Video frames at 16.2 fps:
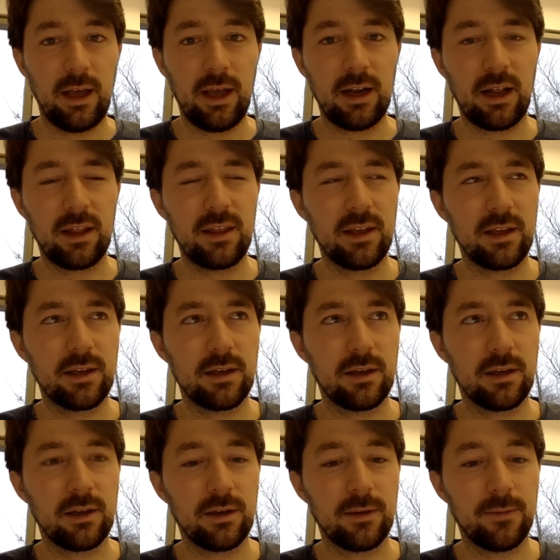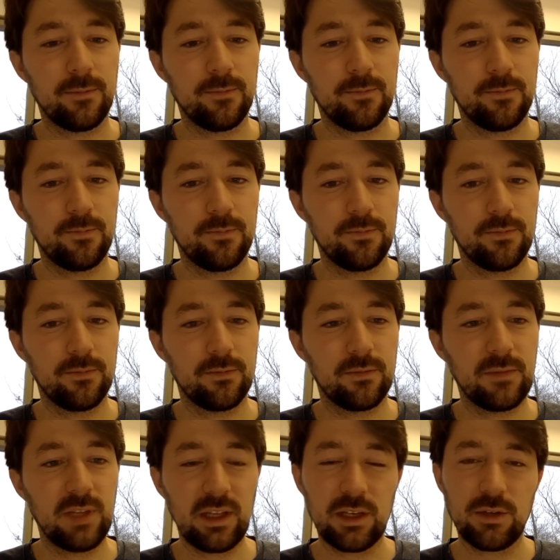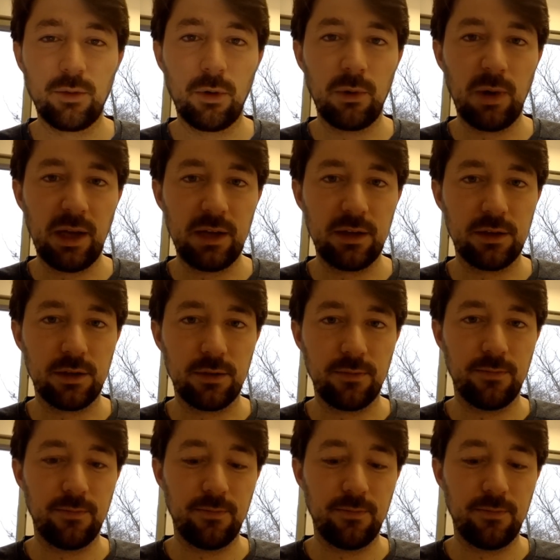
And I think that's where we'll end.